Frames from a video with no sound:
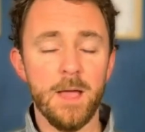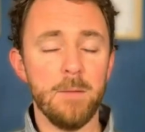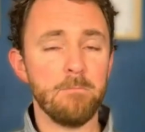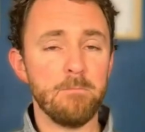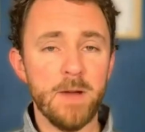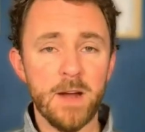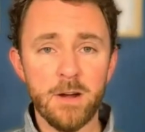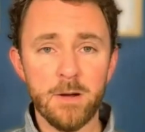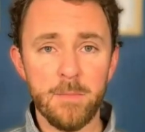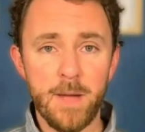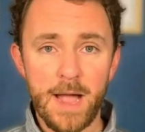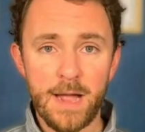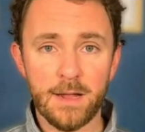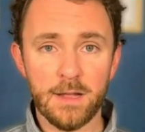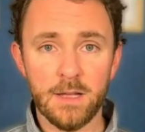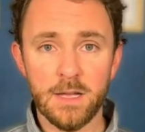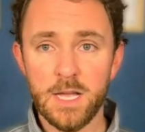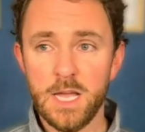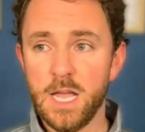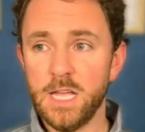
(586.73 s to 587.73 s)
Merrimack
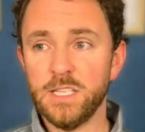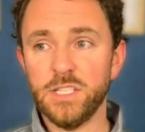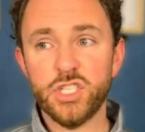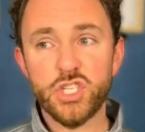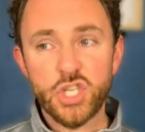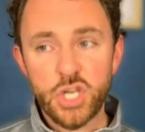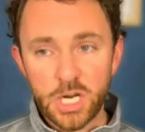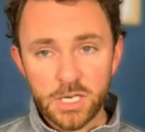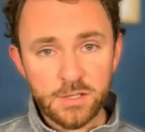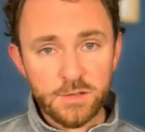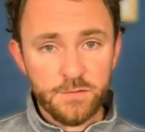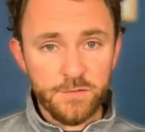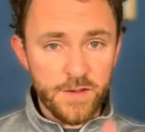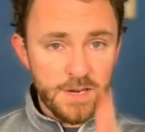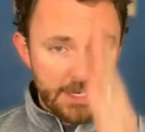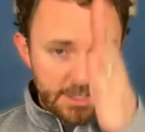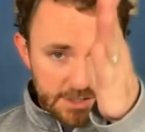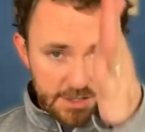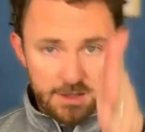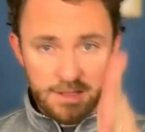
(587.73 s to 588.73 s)
just
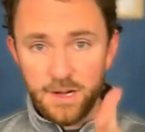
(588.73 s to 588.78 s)
finished